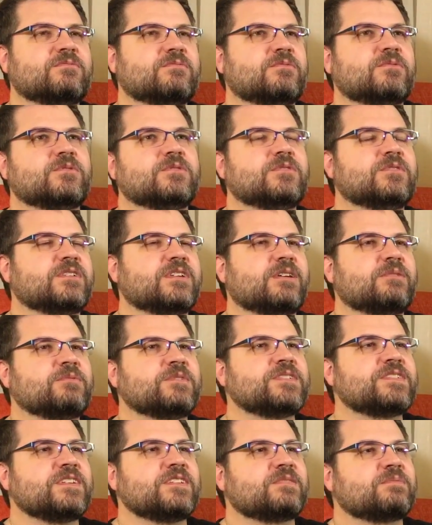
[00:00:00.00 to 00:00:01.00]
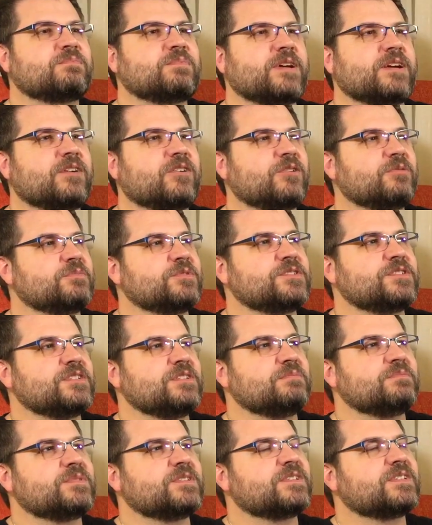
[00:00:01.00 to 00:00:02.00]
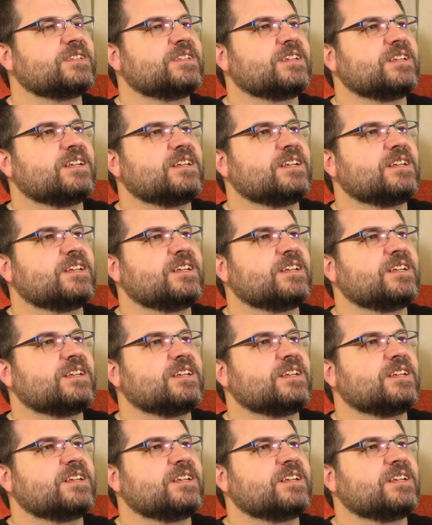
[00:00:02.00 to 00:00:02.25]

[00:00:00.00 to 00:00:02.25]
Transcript: world. I want to say it's by Heart Machine, but